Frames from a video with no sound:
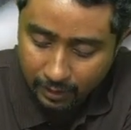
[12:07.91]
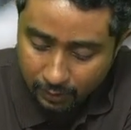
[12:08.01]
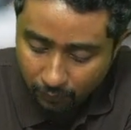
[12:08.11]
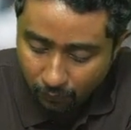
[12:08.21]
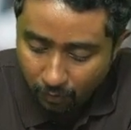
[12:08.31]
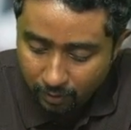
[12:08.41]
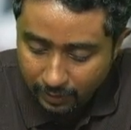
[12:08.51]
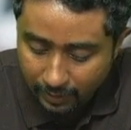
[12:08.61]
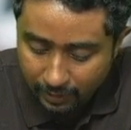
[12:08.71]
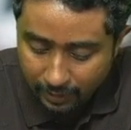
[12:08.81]
So for
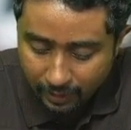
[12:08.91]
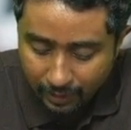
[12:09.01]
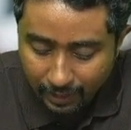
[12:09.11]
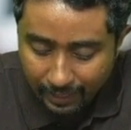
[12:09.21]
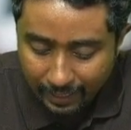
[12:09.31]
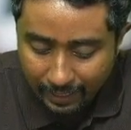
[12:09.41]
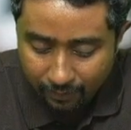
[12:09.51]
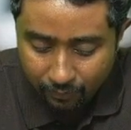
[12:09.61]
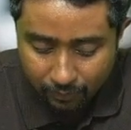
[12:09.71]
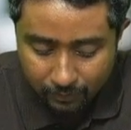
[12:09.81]
that, I have